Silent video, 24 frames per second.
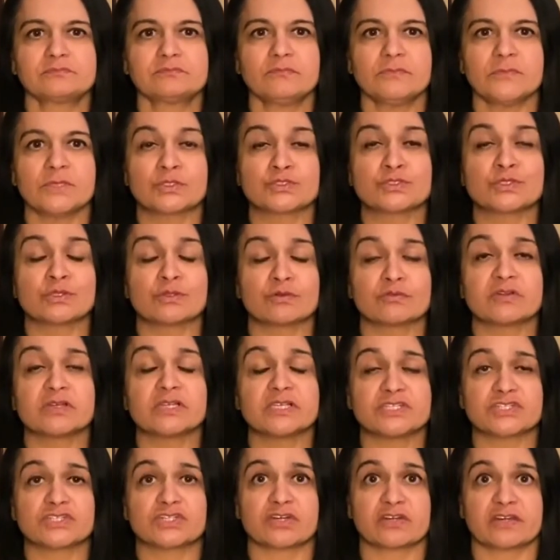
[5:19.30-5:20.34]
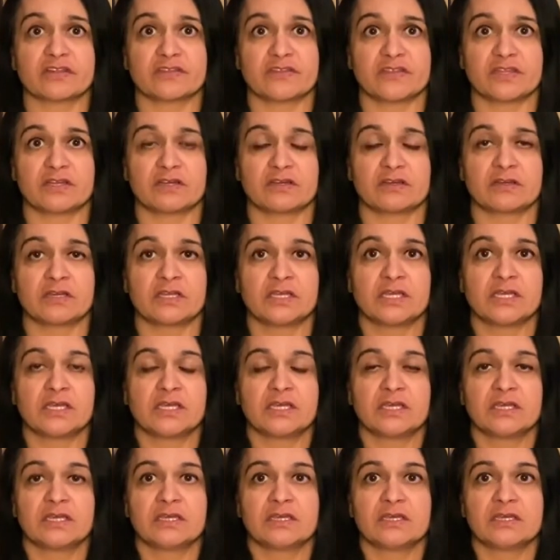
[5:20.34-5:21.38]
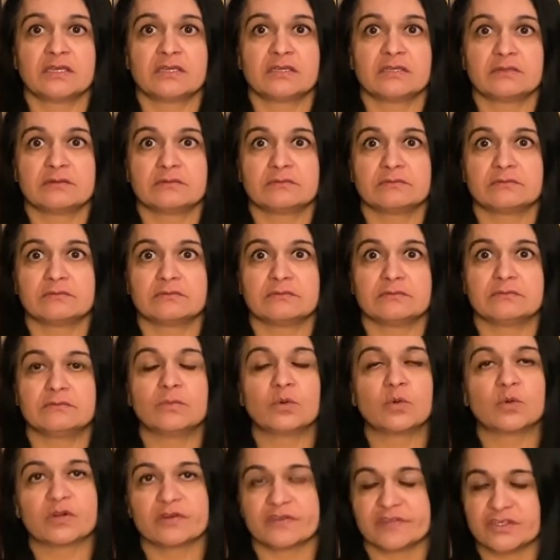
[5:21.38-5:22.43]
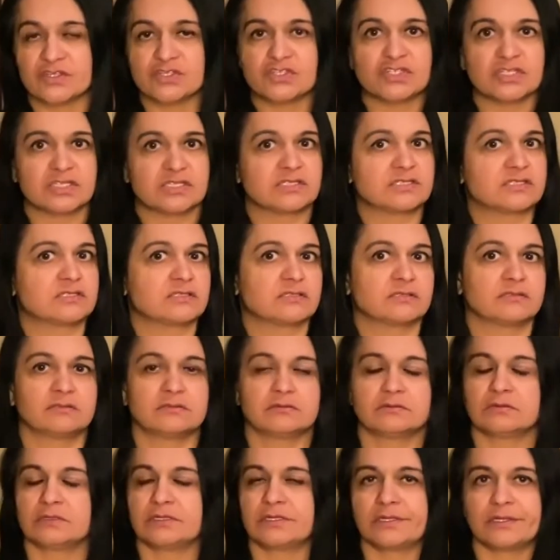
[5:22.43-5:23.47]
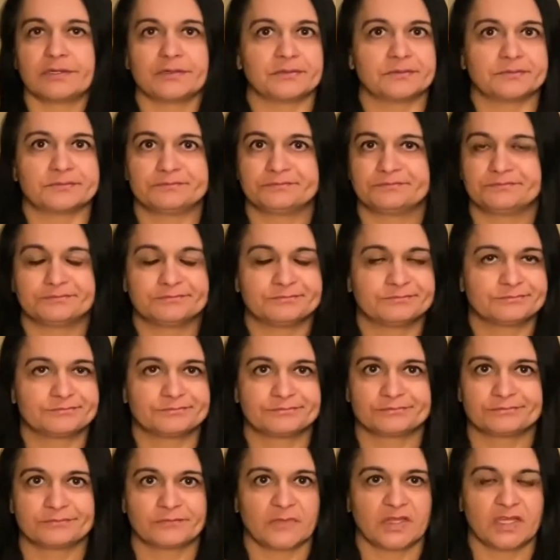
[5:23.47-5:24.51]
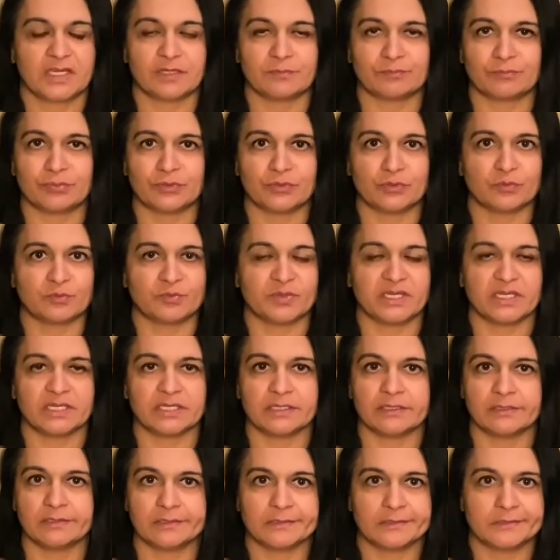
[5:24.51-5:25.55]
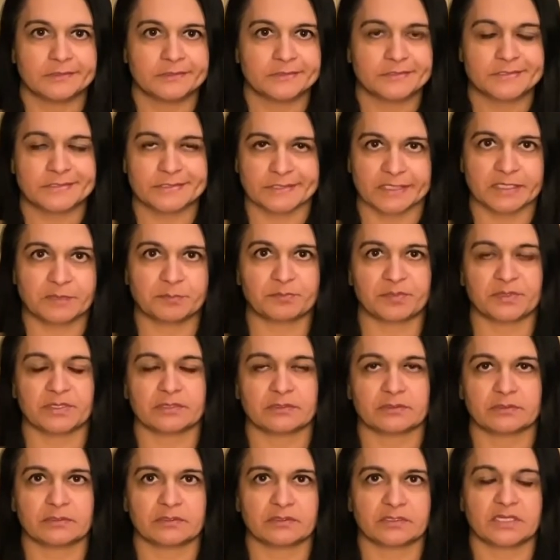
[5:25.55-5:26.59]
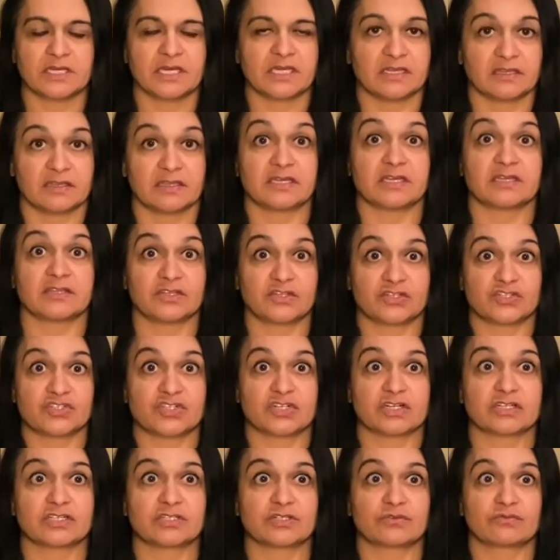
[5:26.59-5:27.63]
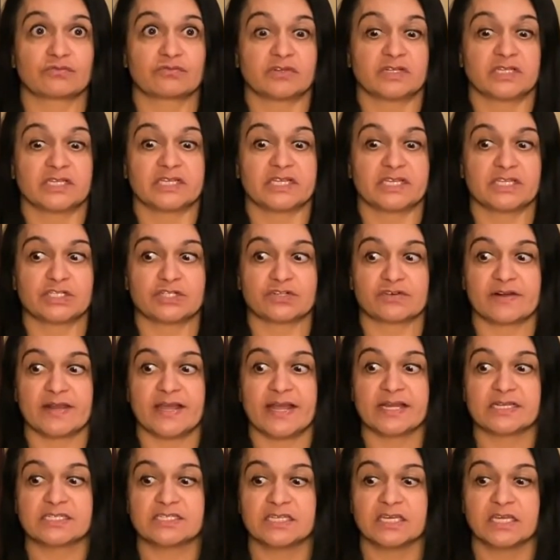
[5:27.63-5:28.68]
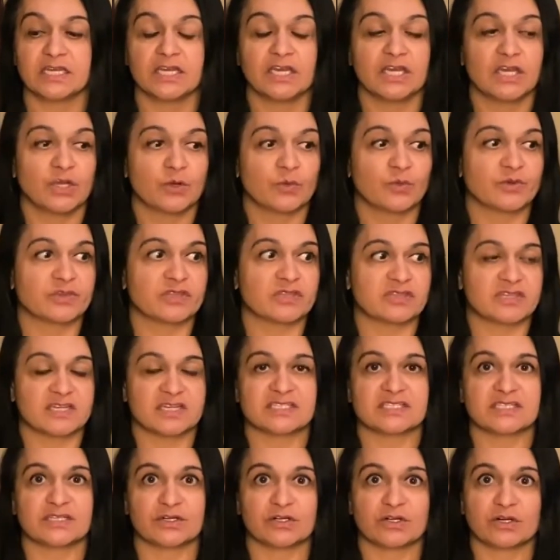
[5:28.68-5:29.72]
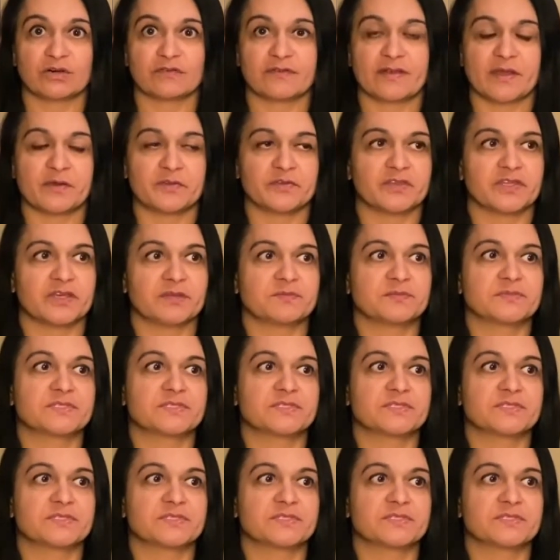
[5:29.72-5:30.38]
So they're really starting there more than just, eat, poo, pee, sleep kind of thing. They're starting to really interact with the things that are around them.